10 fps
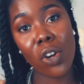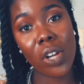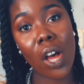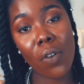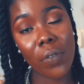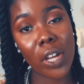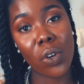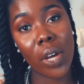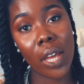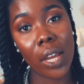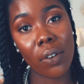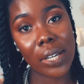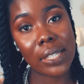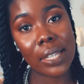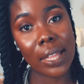on how far your hair
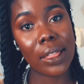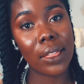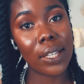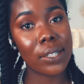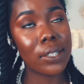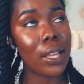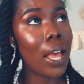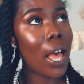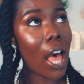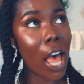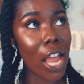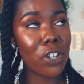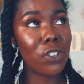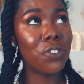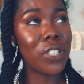is in this
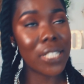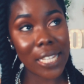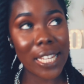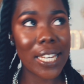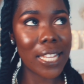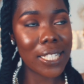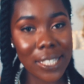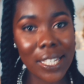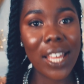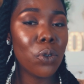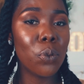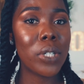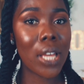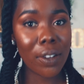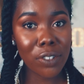hydro fatigueness, you
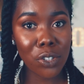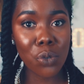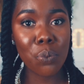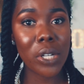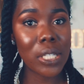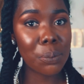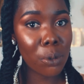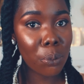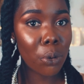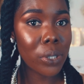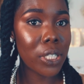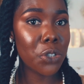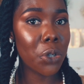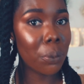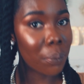would have to do multiple protein
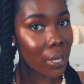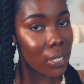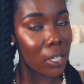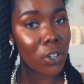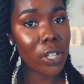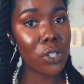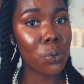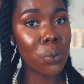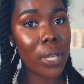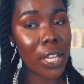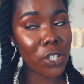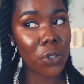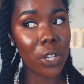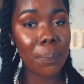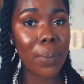treatments in order to get
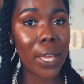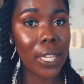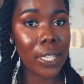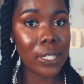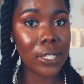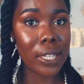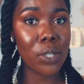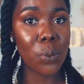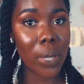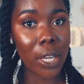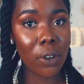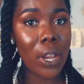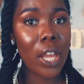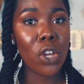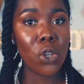your hair back in a state where
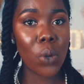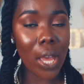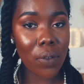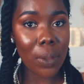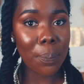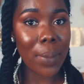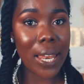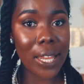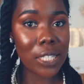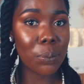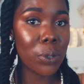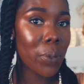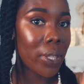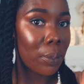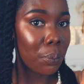you have a balance
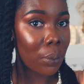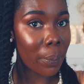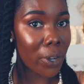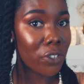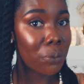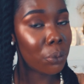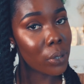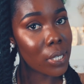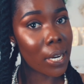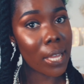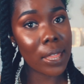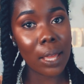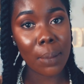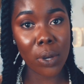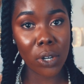between the amount of protein and
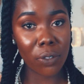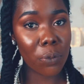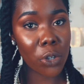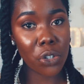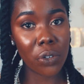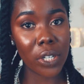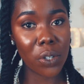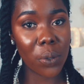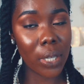the amount of moisture in your